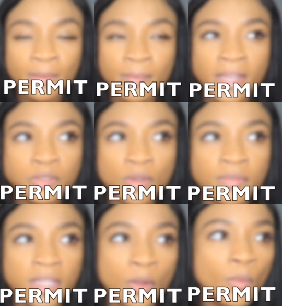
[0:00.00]
I think it's
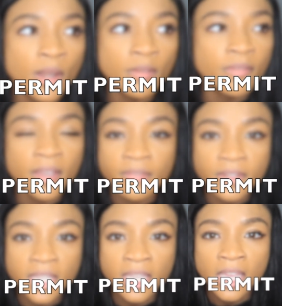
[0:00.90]
roughly like
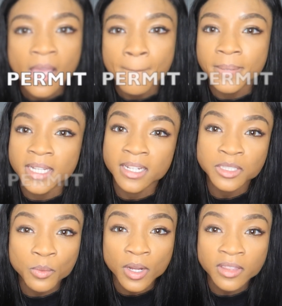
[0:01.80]
$150, but it
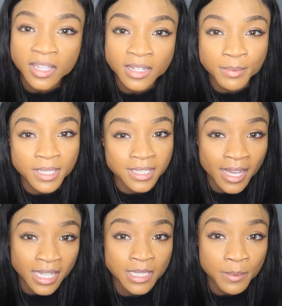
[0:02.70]
is worth it because it
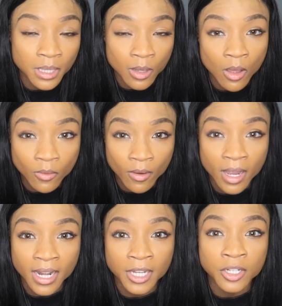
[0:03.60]
adds up in the long
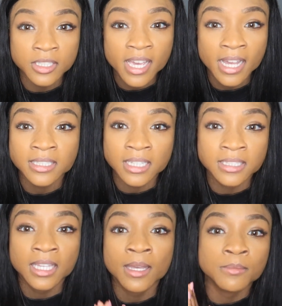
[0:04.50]
run and you're tax
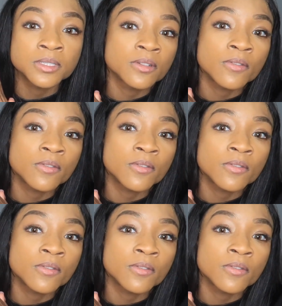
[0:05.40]
exempt